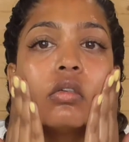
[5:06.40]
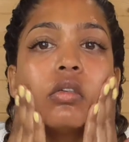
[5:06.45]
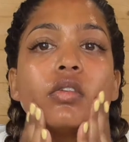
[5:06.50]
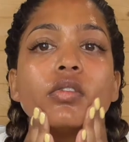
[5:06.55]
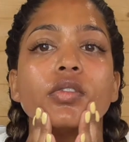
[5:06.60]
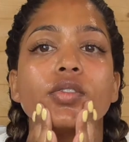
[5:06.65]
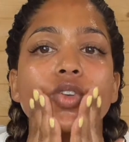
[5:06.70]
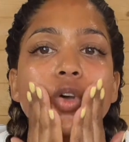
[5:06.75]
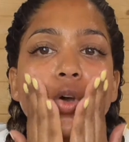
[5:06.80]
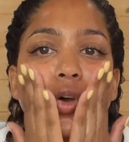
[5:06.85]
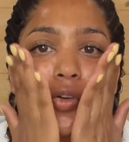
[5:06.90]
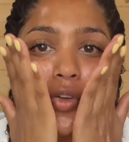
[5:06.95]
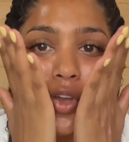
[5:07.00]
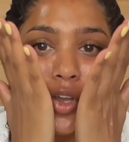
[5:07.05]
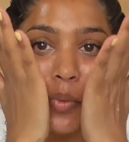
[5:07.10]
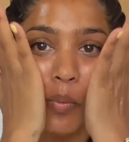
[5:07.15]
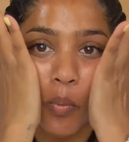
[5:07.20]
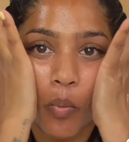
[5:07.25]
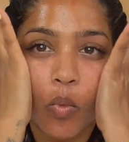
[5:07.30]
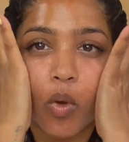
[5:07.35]
you sort
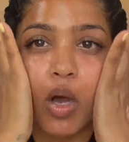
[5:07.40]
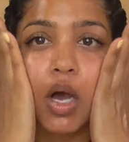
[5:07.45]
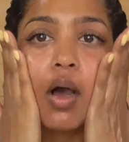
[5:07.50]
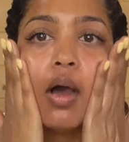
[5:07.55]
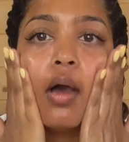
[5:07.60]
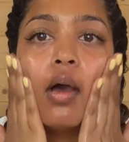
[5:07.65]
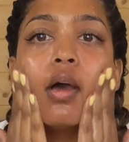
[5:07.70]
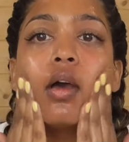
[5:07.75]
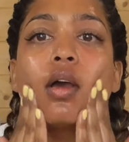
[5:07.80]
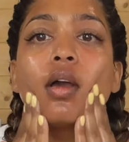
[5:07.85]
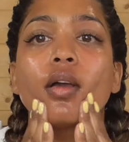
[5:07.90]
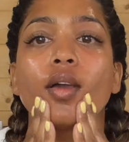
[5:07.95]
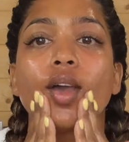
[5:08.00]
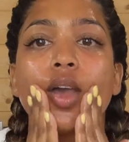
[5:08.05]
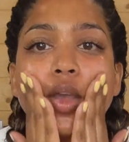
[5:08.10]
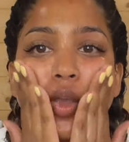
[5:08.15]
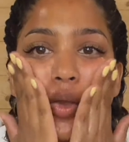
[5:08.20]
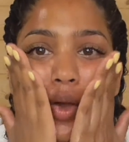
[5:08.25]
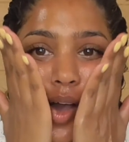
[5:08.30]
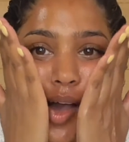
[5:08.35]
of can work
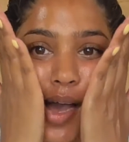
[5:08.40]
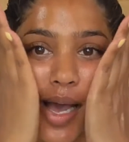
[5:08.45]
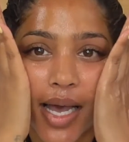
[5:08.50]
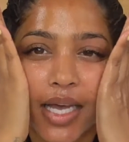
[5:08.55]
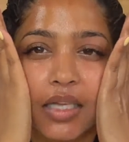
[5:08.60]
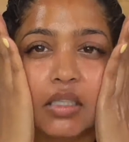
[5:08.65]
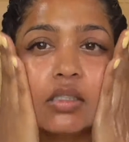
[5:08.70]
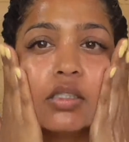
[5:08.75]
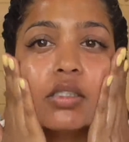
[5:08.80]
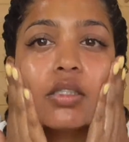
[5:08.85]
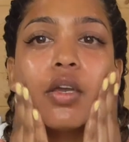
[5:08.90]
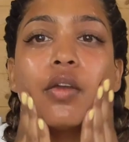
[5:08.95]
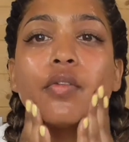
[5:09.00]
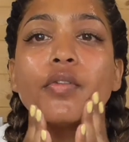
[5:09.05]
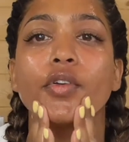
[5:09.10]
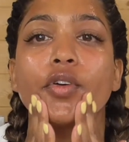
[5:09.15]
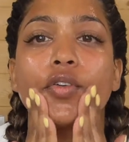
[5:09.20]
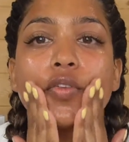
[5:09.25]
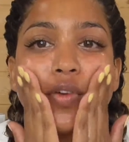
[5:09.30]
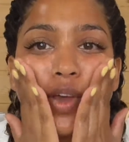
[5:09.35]
your hands
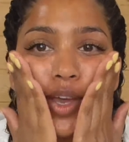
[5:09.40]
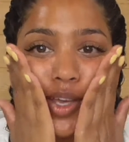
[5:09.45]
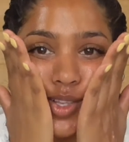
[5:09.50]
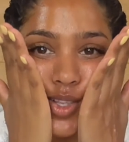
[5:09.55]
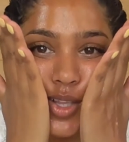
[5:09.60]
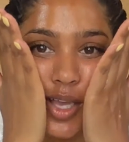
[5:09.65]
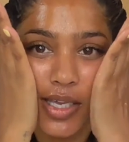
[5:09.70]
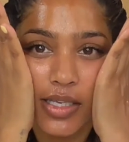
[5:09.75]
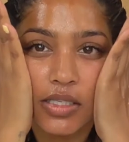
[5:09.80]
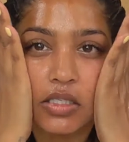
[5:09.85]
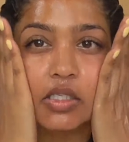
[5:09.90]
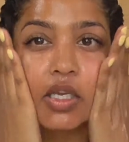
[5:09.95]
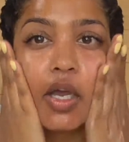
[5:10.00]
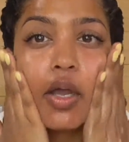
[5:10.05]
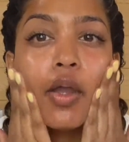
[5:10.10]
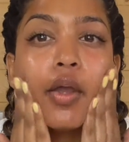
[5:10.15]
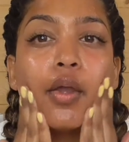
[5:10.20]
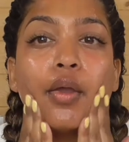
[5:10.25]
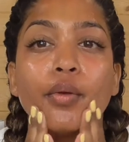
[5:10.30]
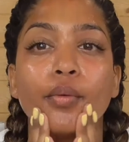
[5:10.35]
over your face like
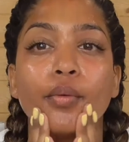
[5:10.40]
so,